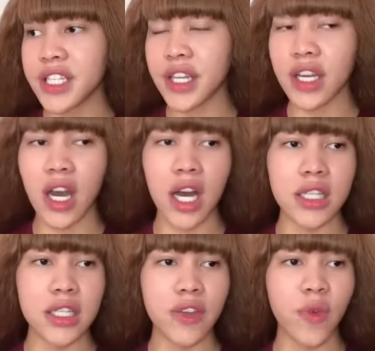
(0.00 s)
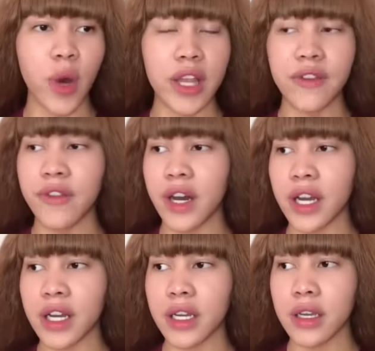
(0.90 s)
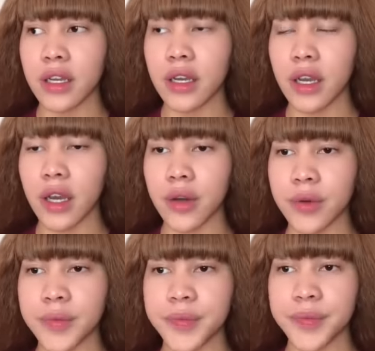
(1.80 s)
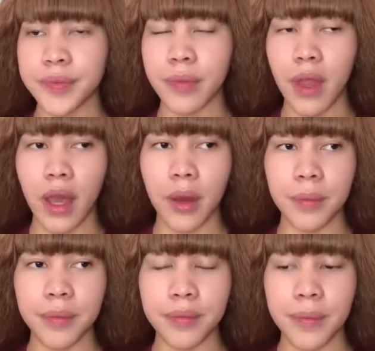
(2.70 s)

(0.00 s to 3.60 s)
and the causes of why the fuck... Oh. Um.